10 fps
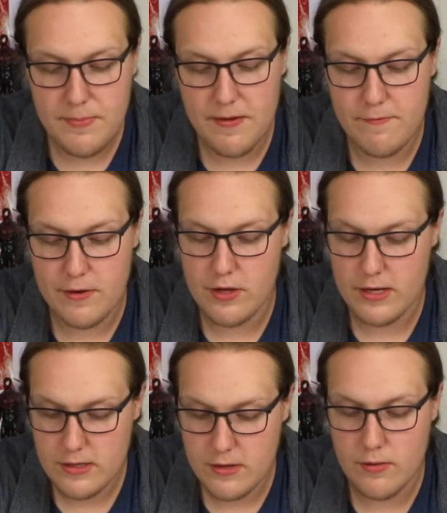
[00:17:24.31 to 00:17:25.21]
by
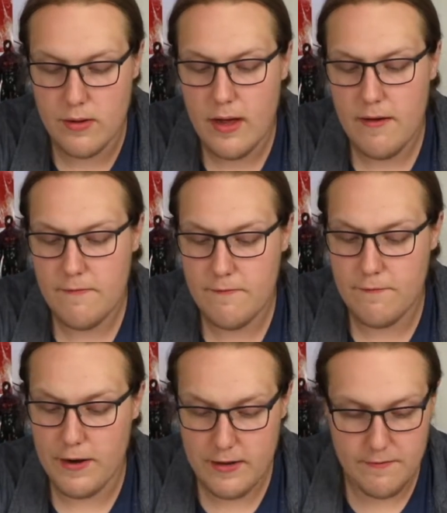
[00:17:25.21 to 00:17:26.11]
Francesco
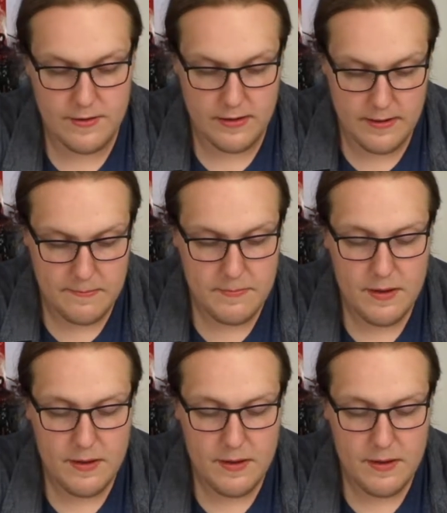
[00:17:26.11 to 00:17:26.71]
Francavilla.